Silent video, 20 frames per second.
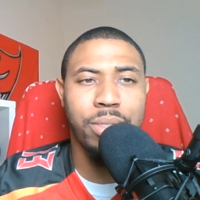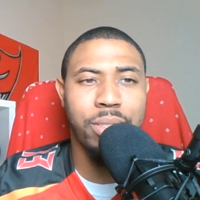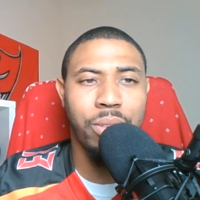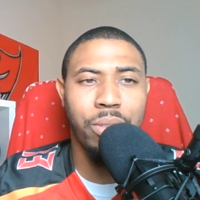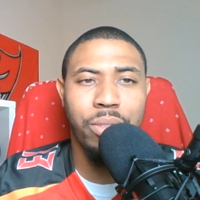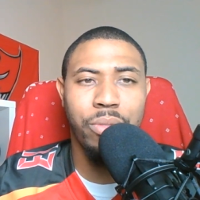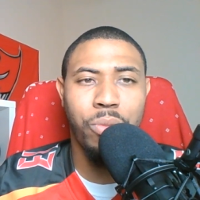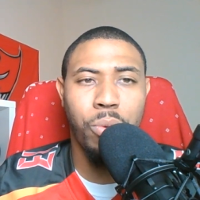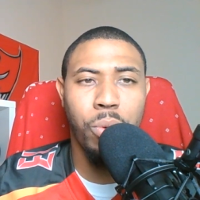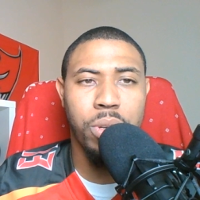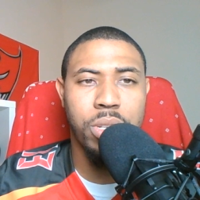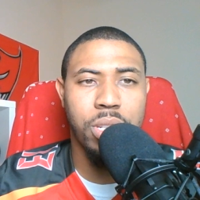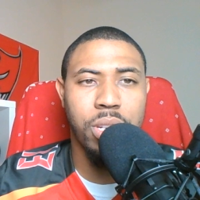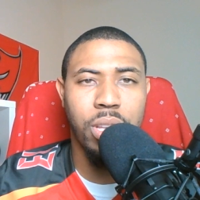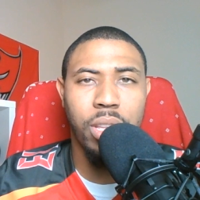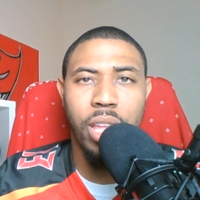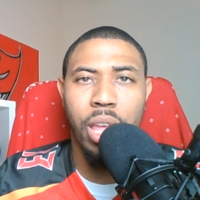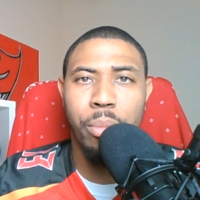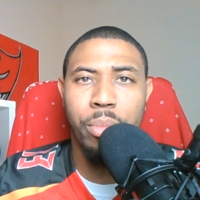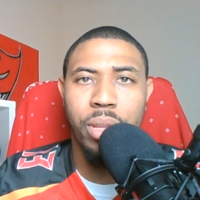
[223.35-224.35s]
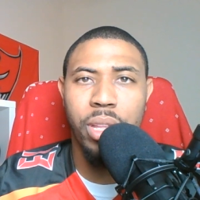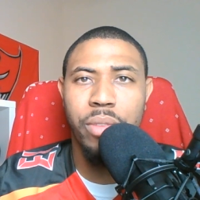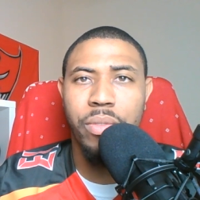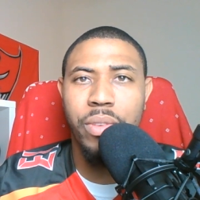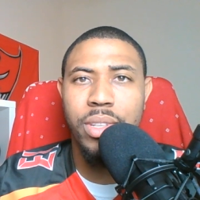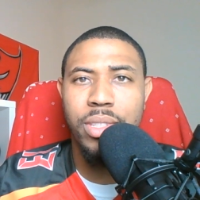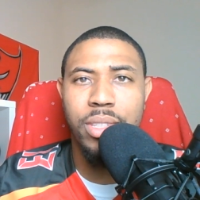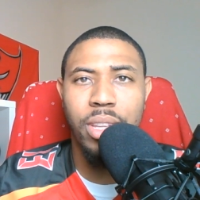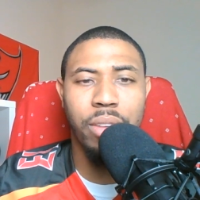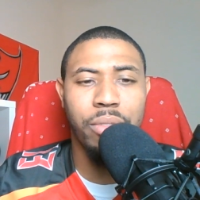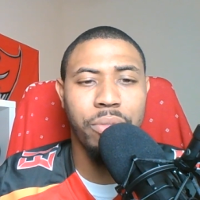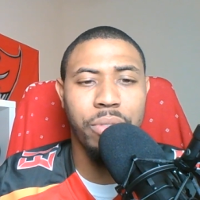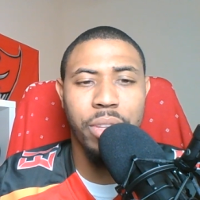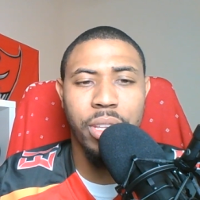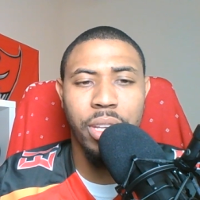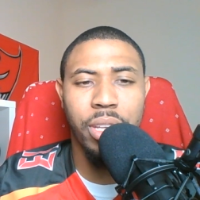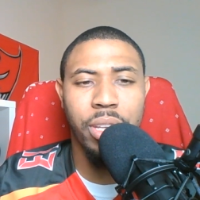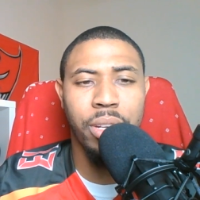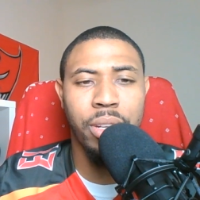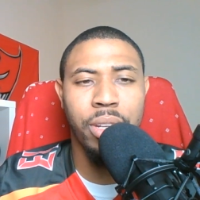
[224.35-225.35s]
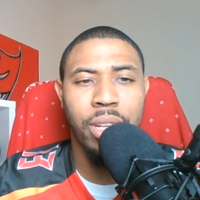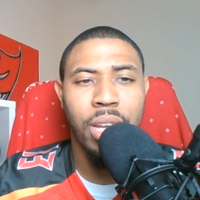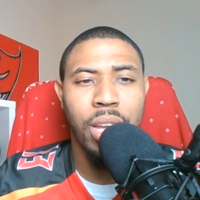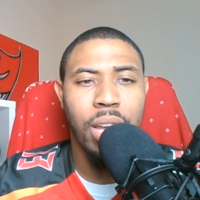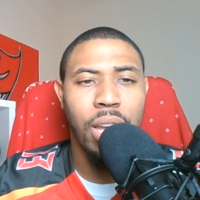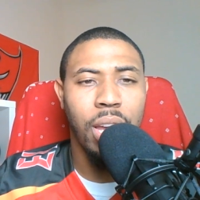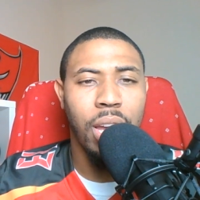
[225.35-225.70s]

So, unfortunately, I believe he's done for the year.